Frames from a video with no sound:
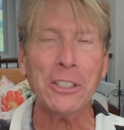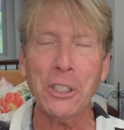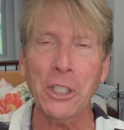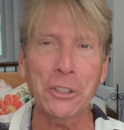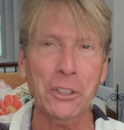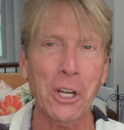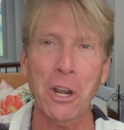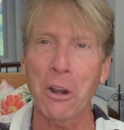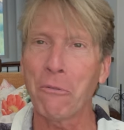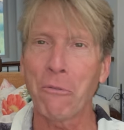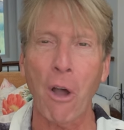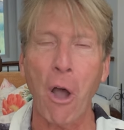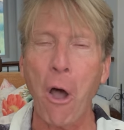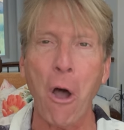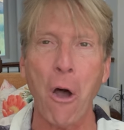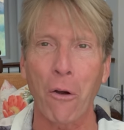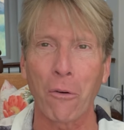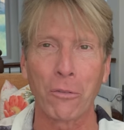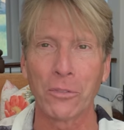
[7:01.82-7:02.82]
isn't
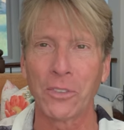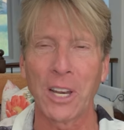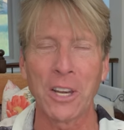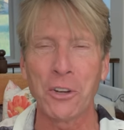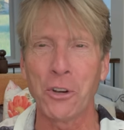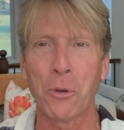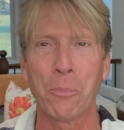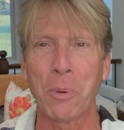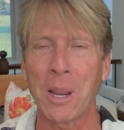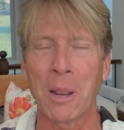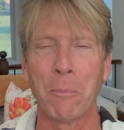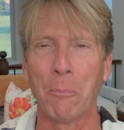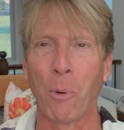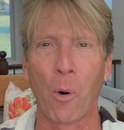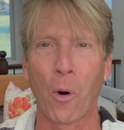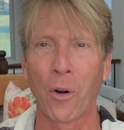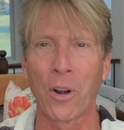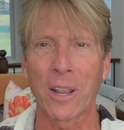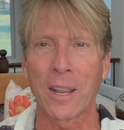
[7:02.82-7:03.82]
involved in you being
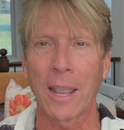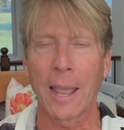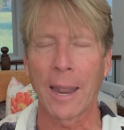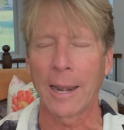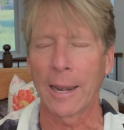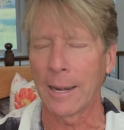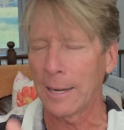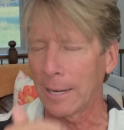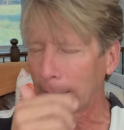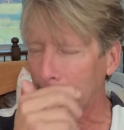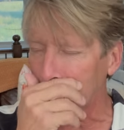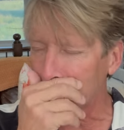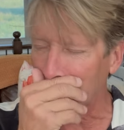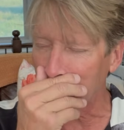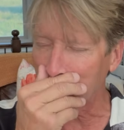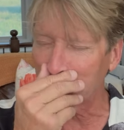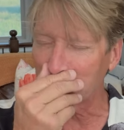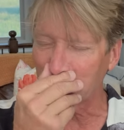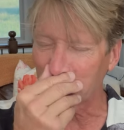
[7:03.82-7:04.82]
born again. And
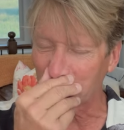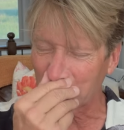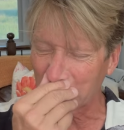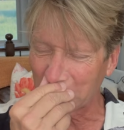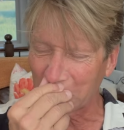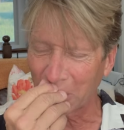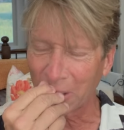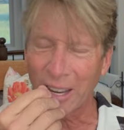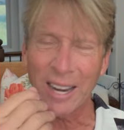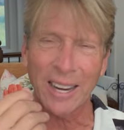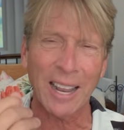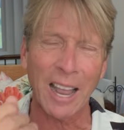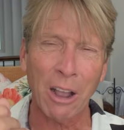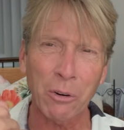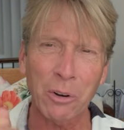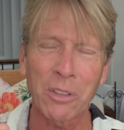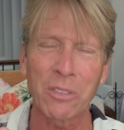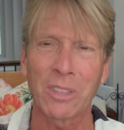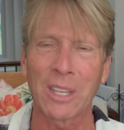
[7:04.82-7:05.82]
Nicodemus is still like, How
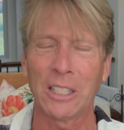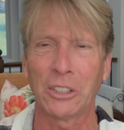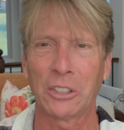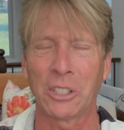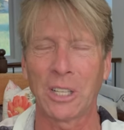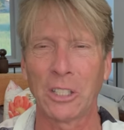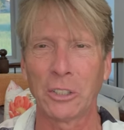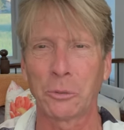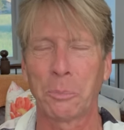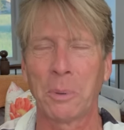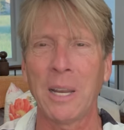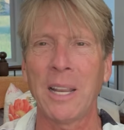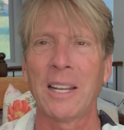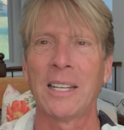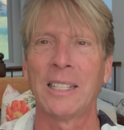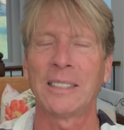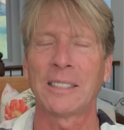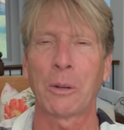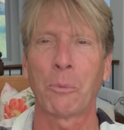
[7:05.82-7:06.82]
can these things be? And
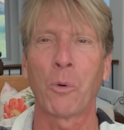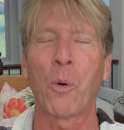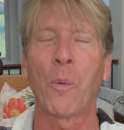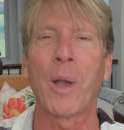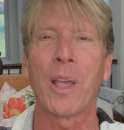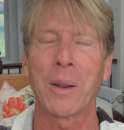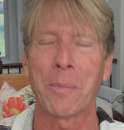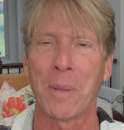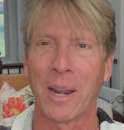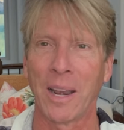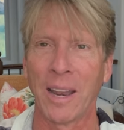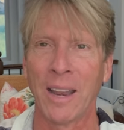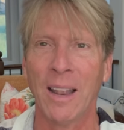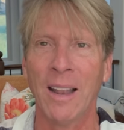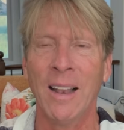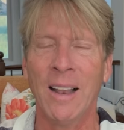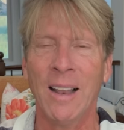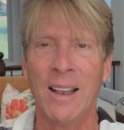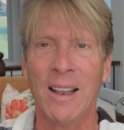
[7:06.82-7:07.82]
he said, Well, wait a minute.
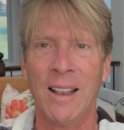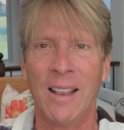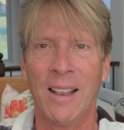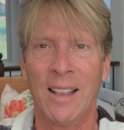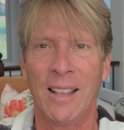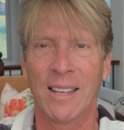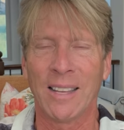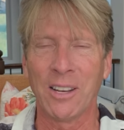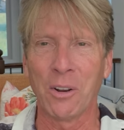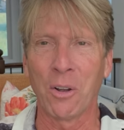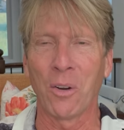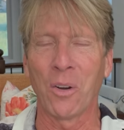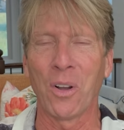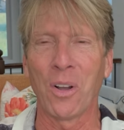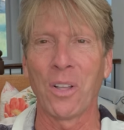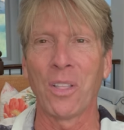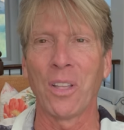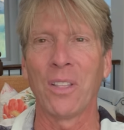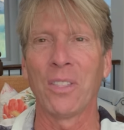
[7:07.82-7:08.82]
You know,
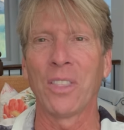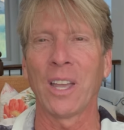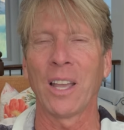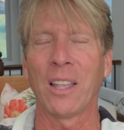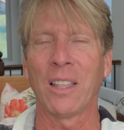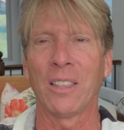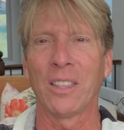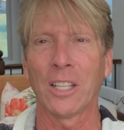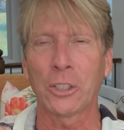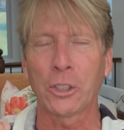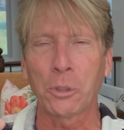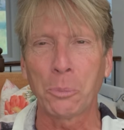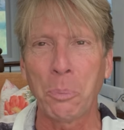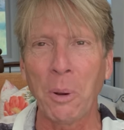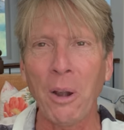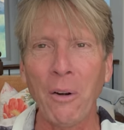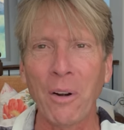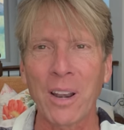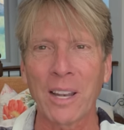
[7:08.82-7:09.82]
uh, the, the
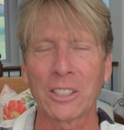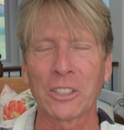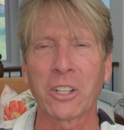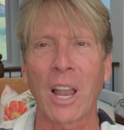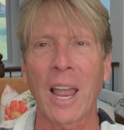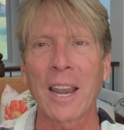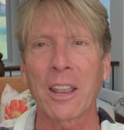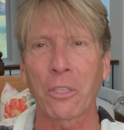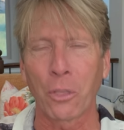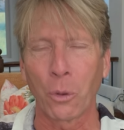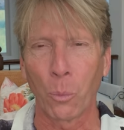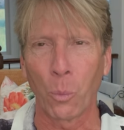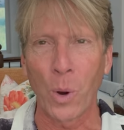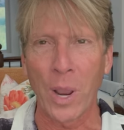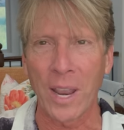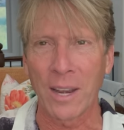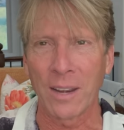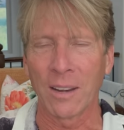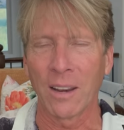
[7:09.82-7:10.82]
spirit is like the
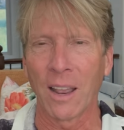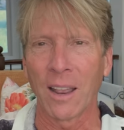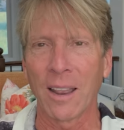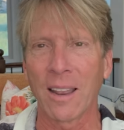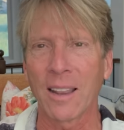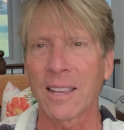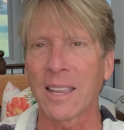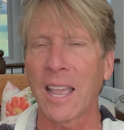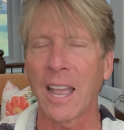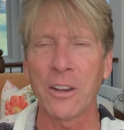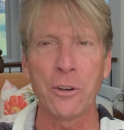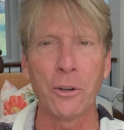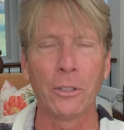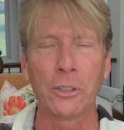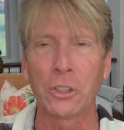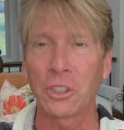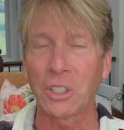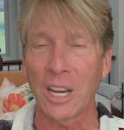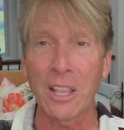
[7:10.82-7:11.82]
wind. Uh, can you
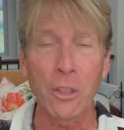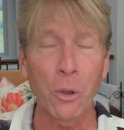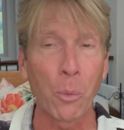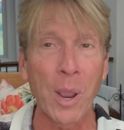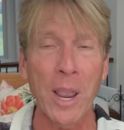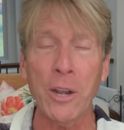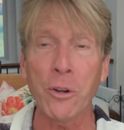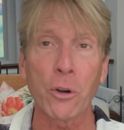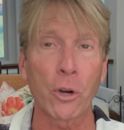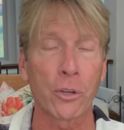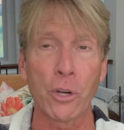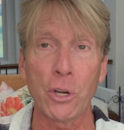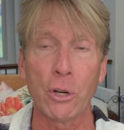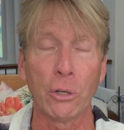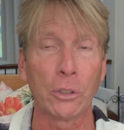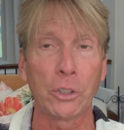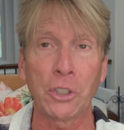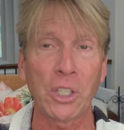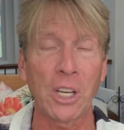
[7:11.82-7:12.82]
see the wind or do
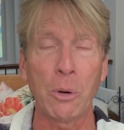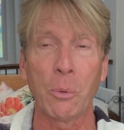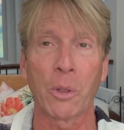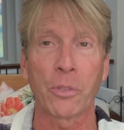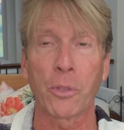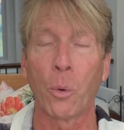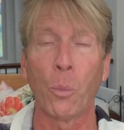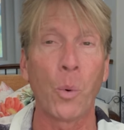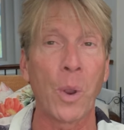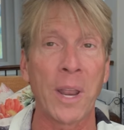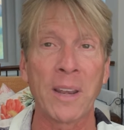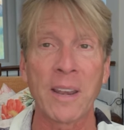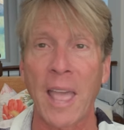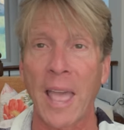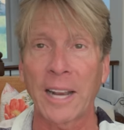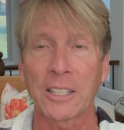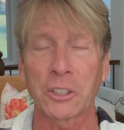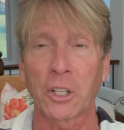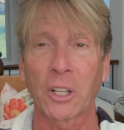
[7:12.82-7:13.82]
you see what the wind
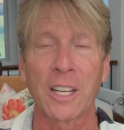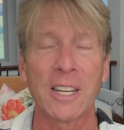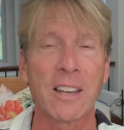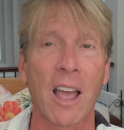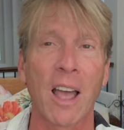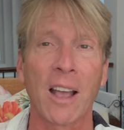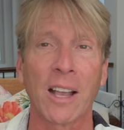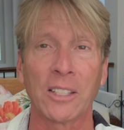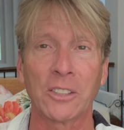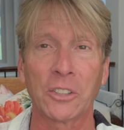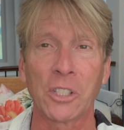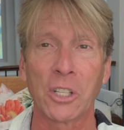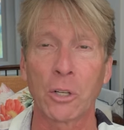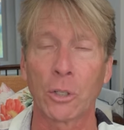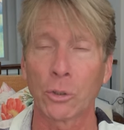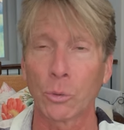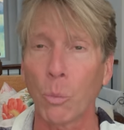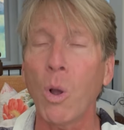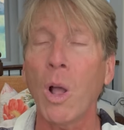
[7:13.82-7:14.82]
actually does? And he
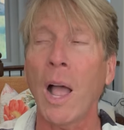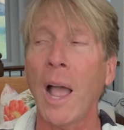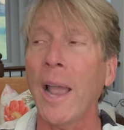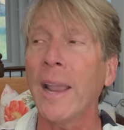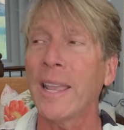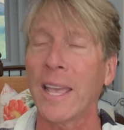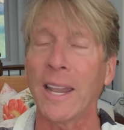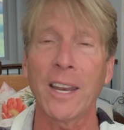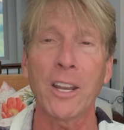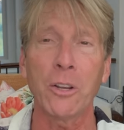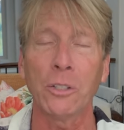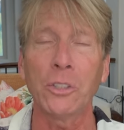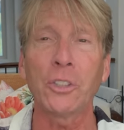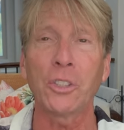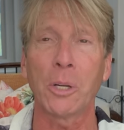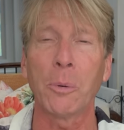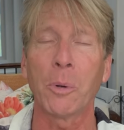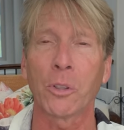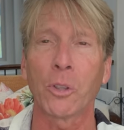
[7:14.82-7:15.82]
goes, Well, I get it. You
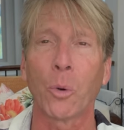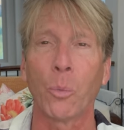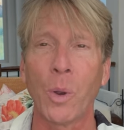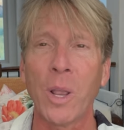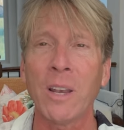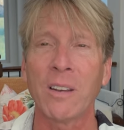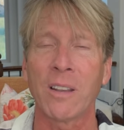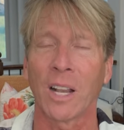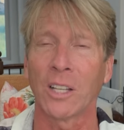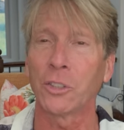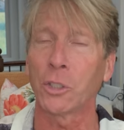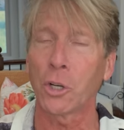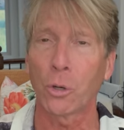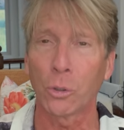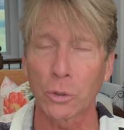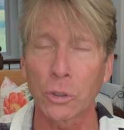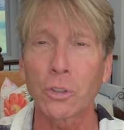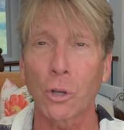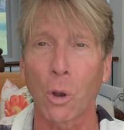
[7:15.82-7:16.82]
see what the wind does. It
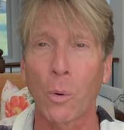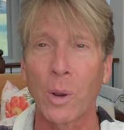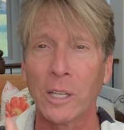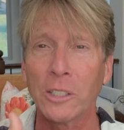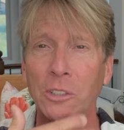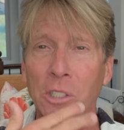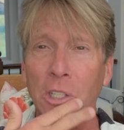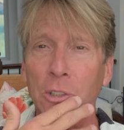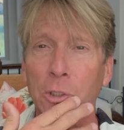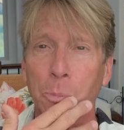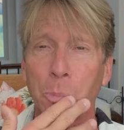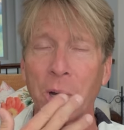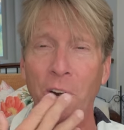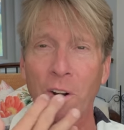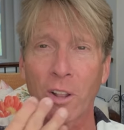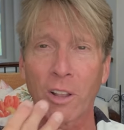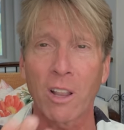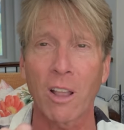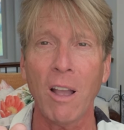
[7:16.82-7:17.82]
goes, So is the
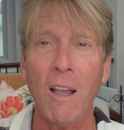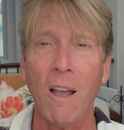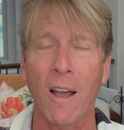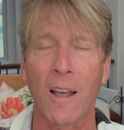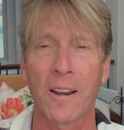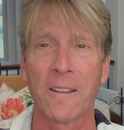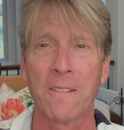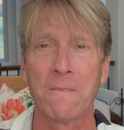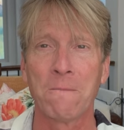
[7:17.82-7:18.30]
spirit of God.